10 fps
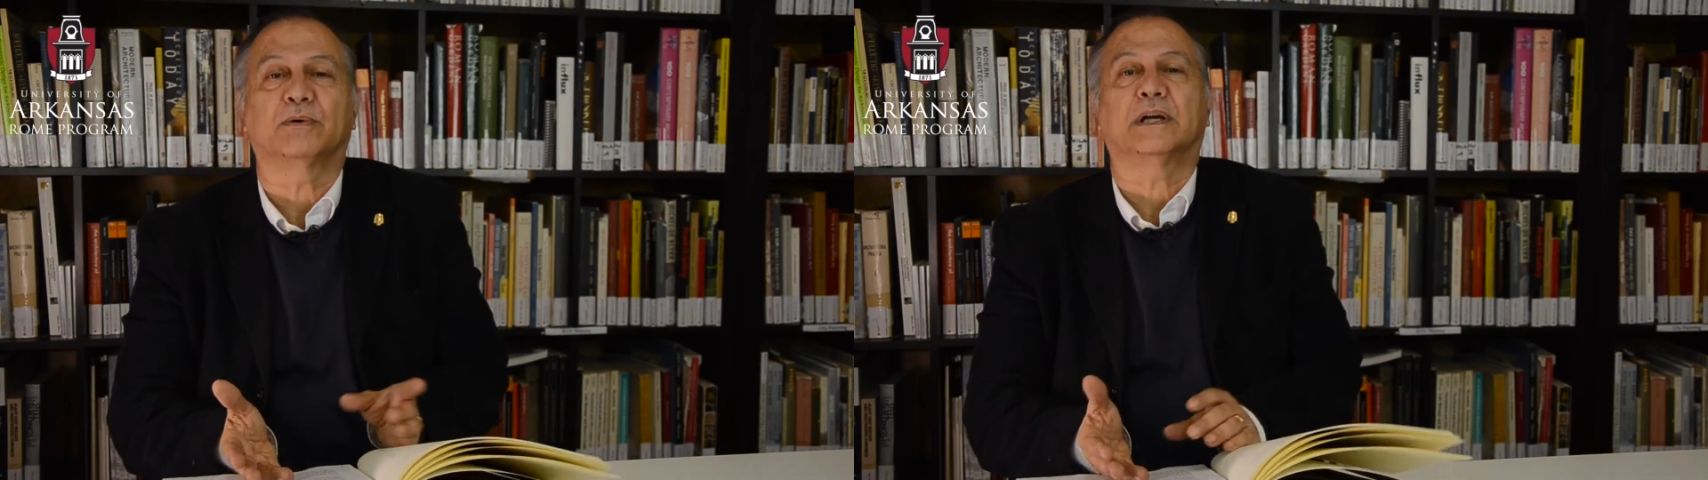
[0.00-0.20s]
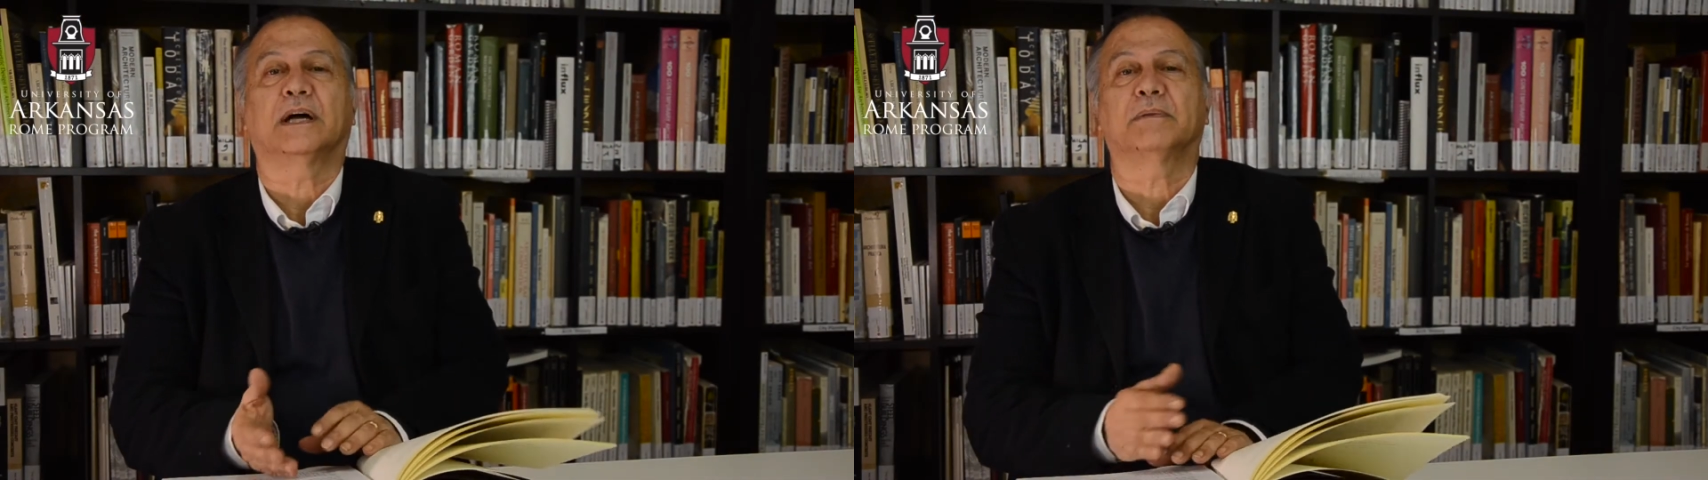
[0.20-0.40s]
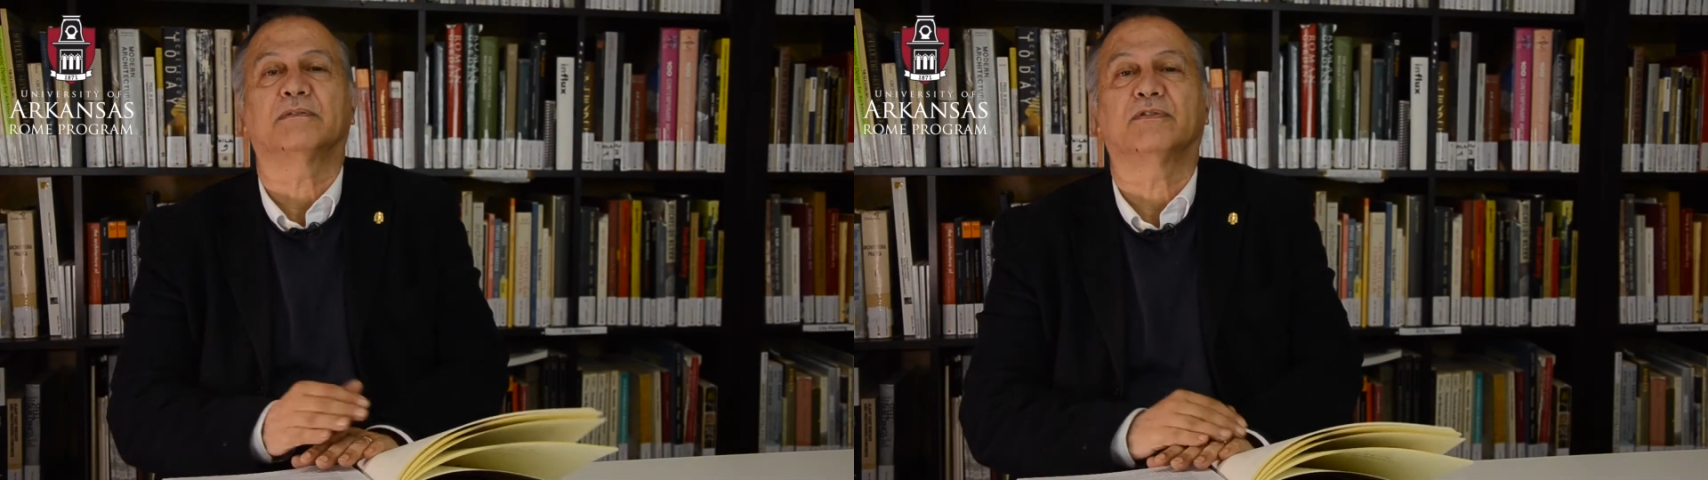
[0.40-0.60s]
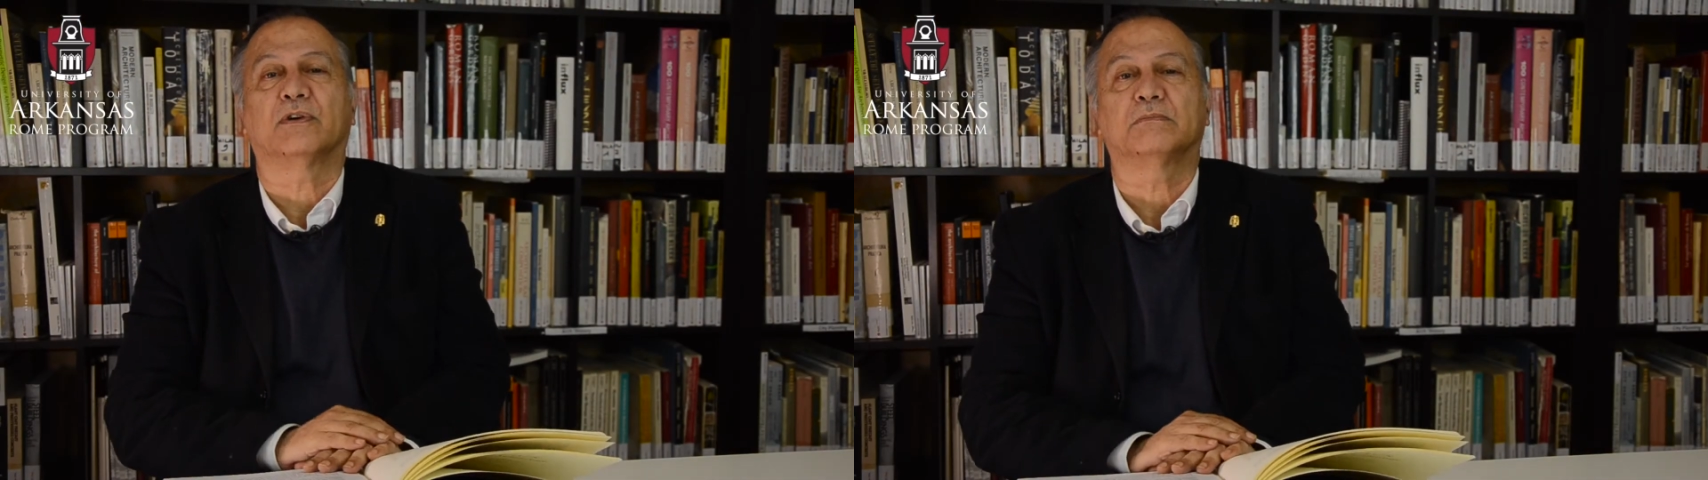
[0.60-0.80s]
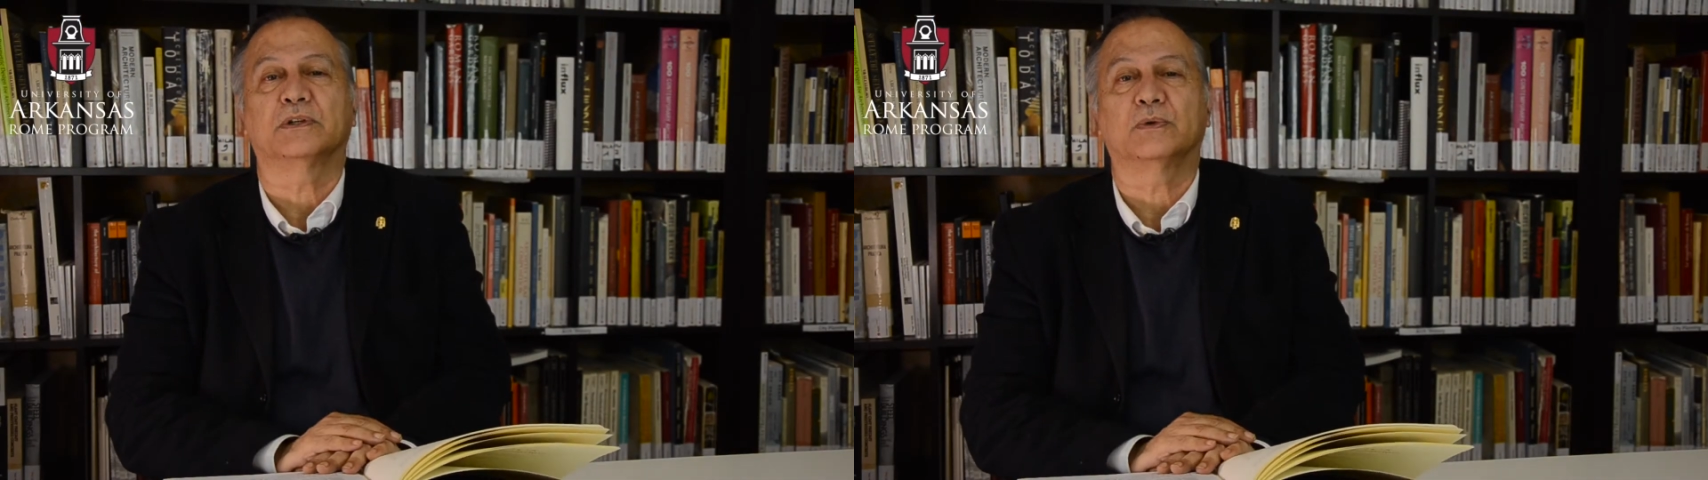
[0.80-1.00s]
coming
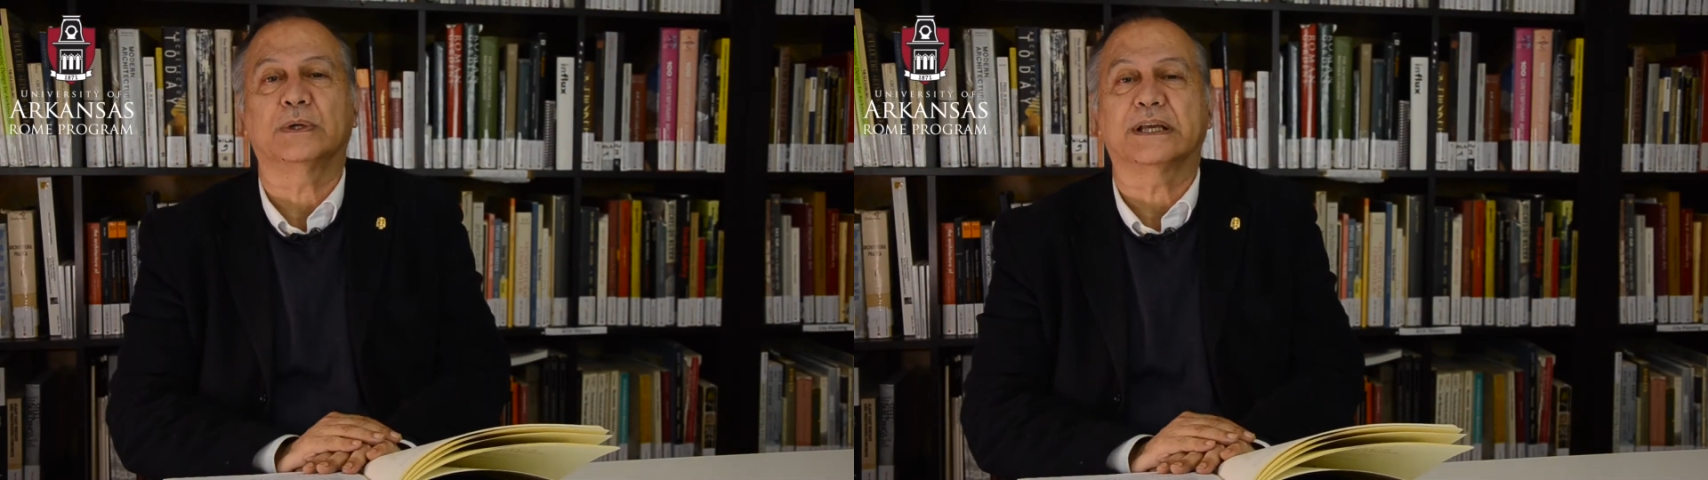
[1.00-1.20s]
from the ruling